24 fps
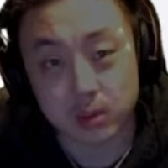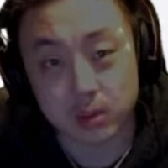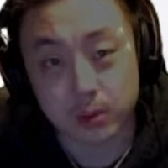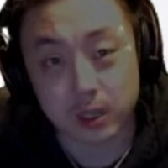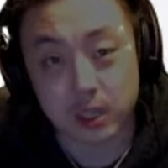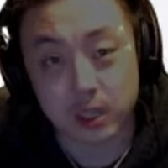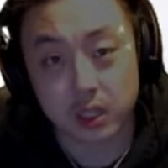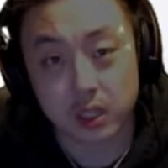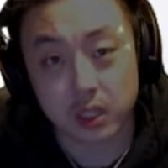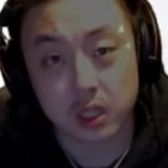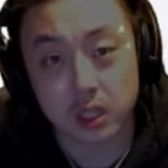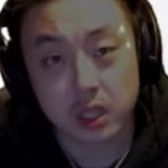
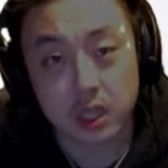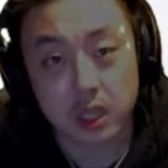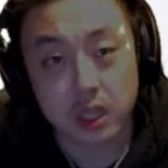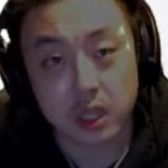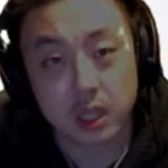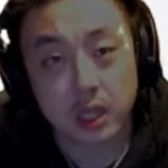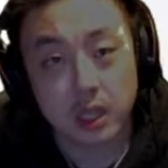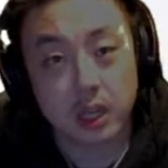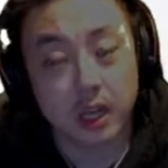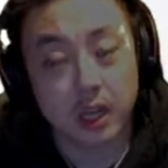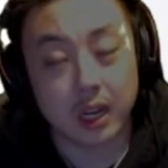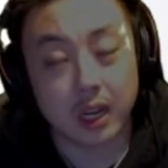break,
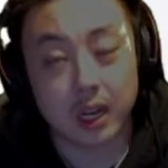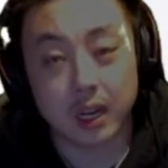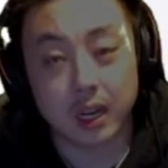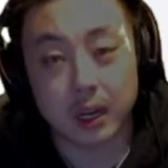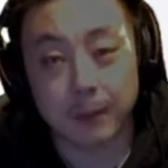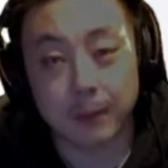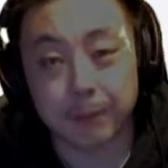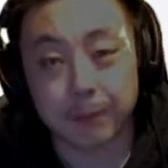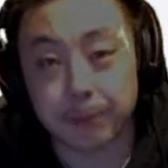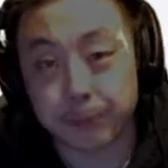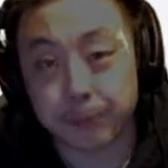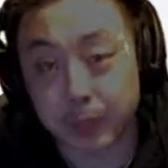
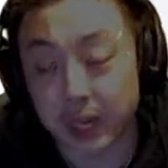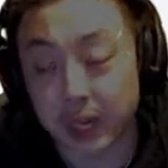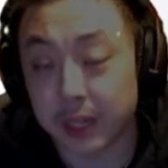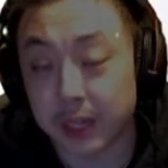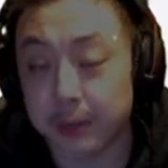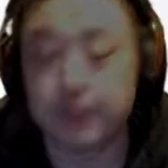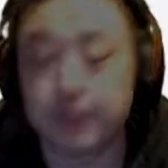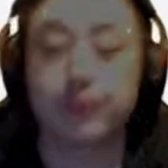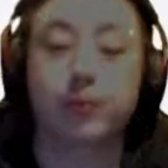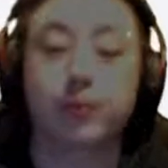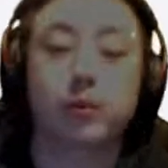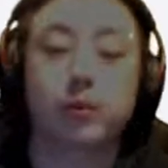
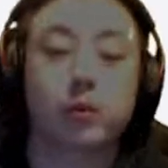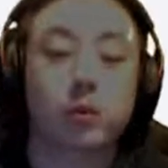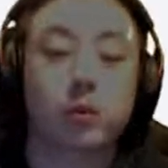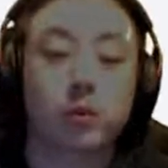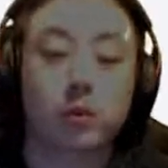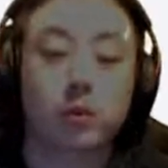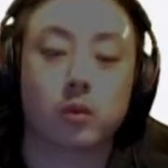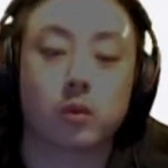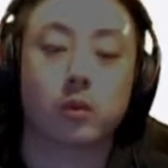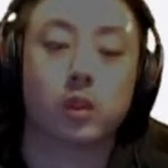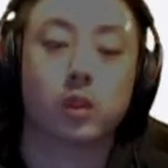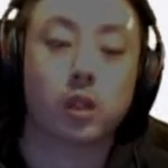but
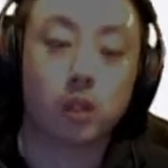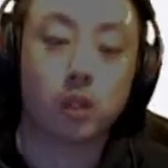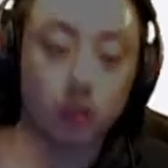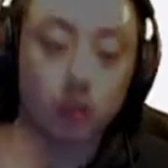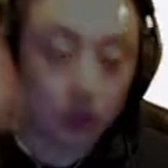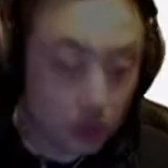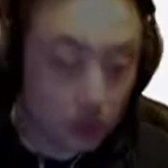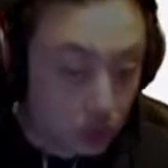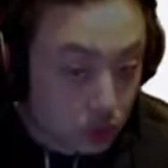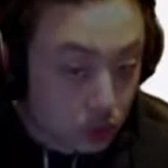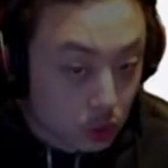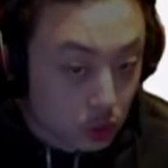
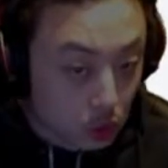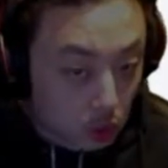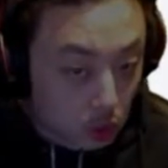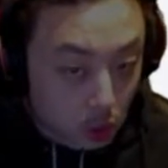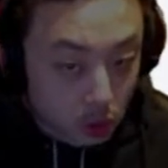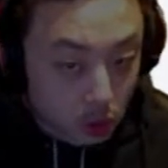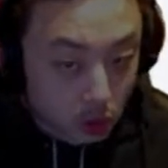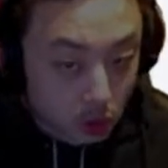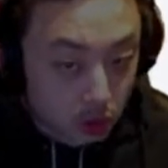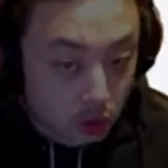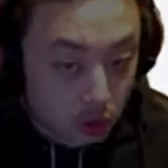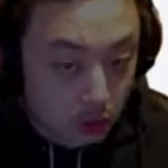there's no
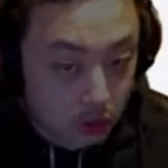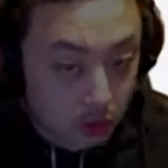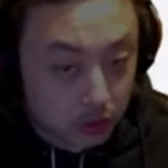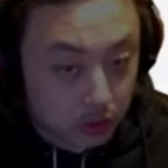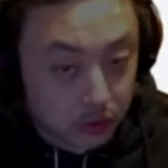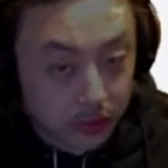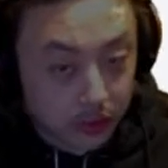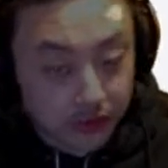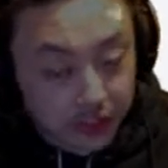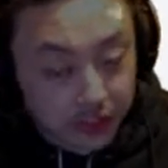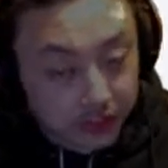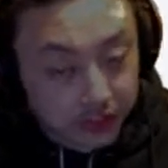longer
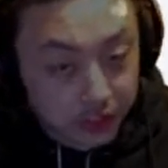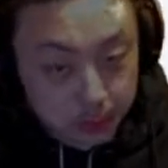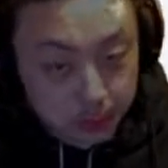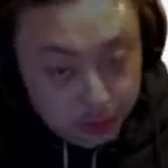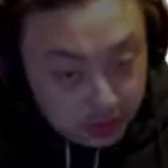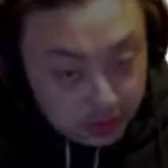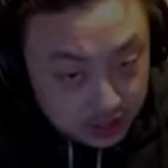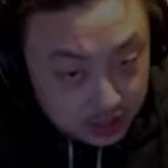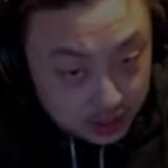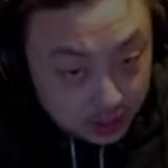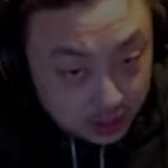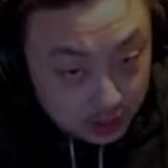the
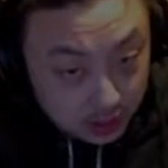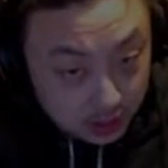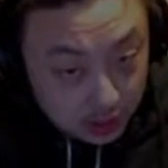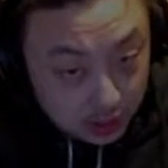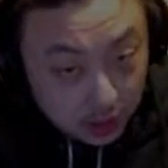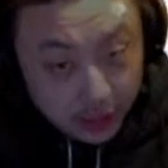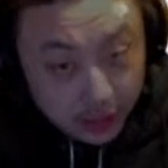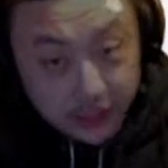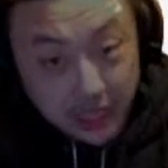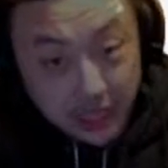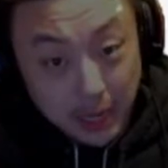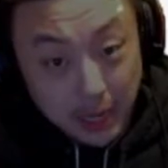50%
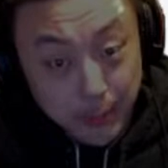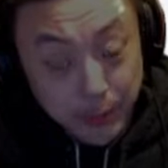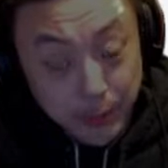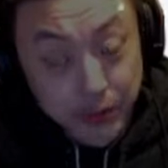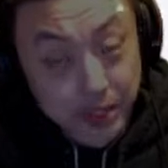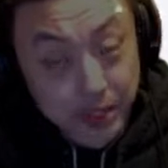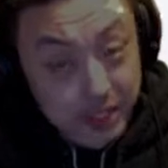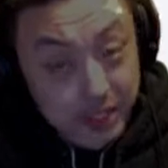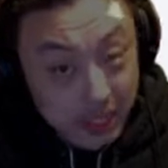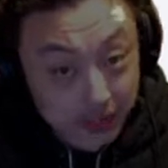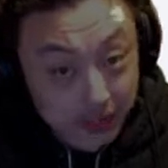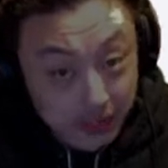on top of the
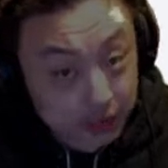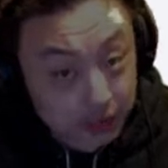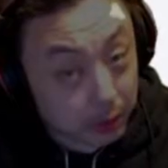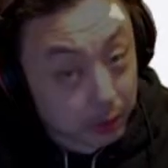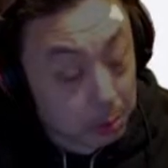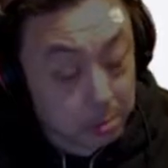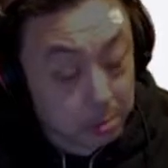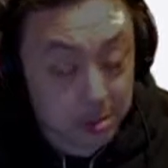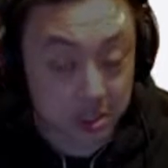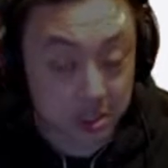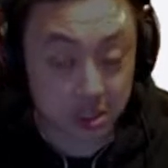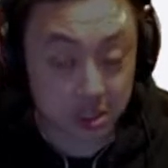
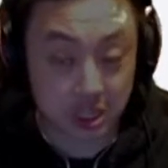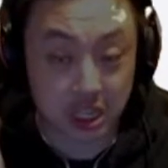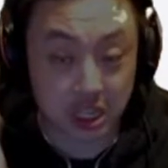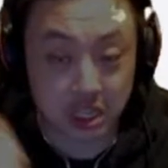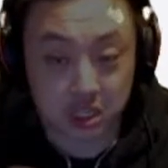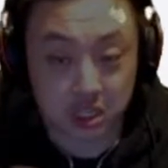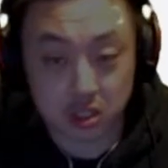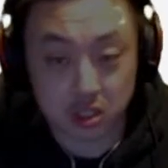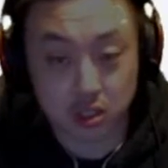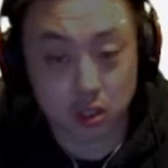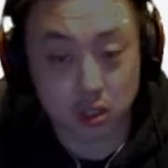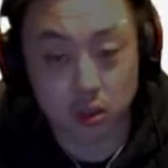75% chance,
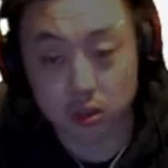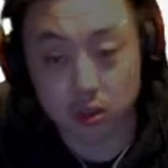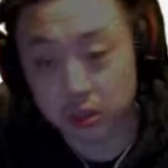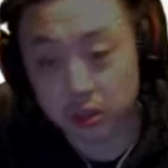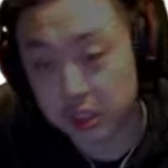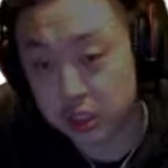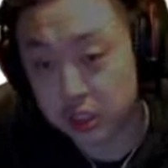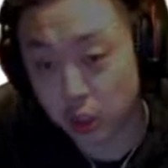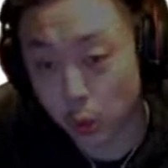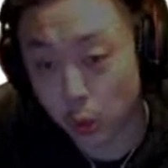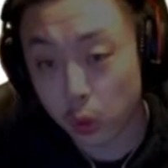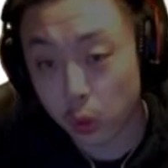so
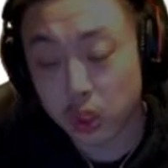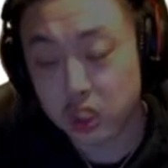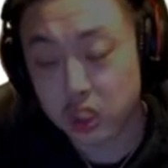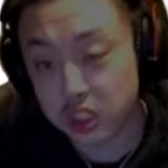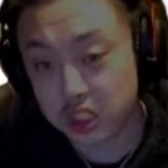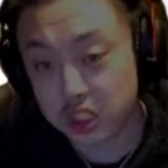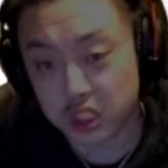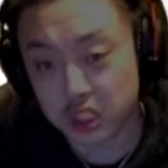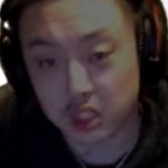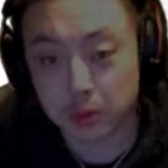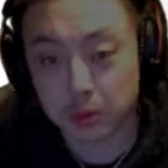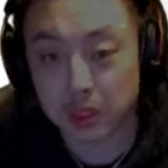it's always
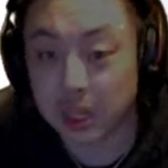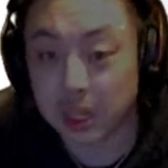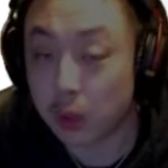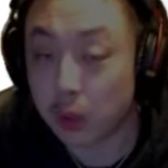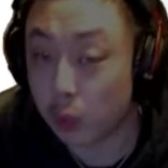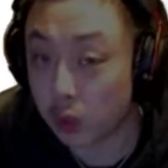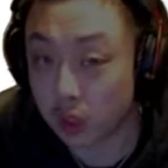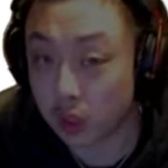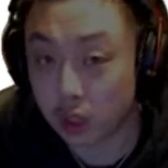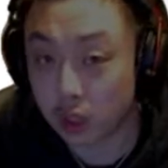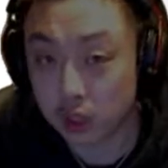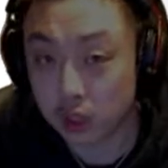just going to be that
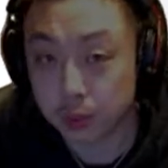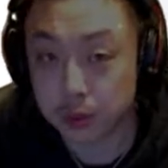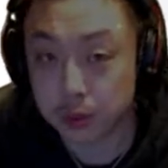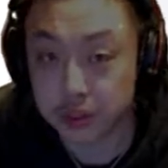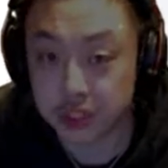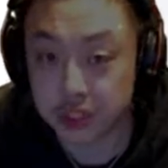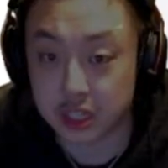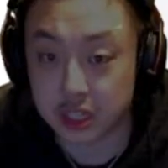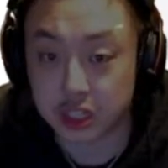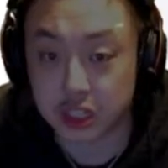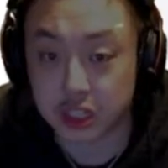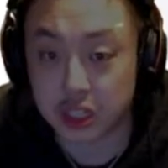
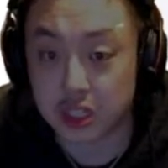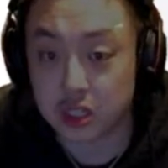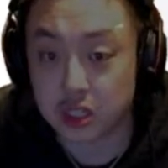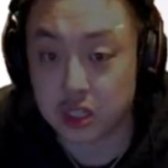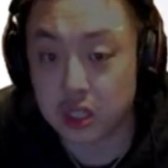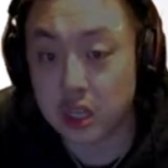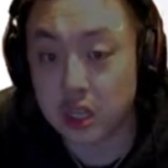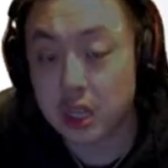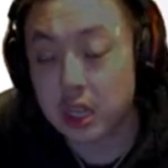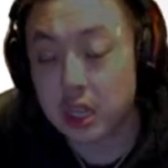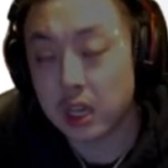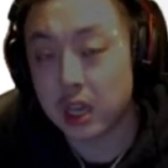100% chance,
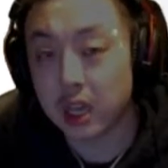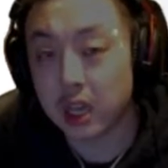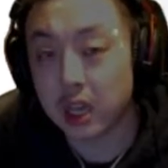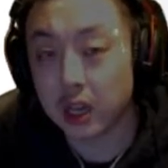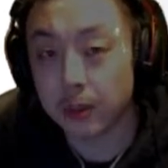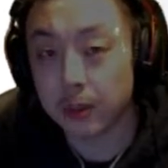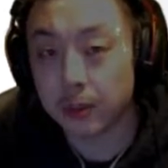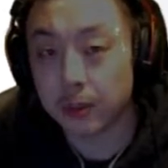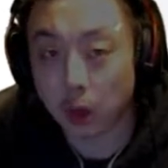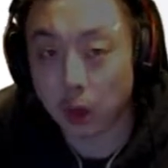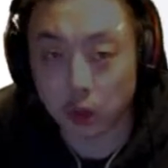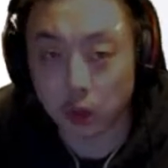
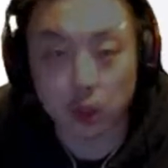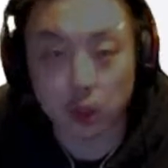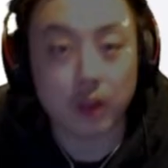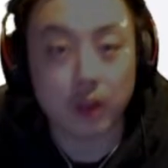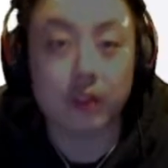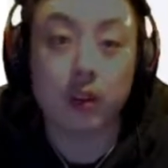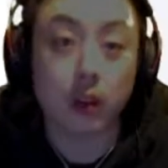barring you have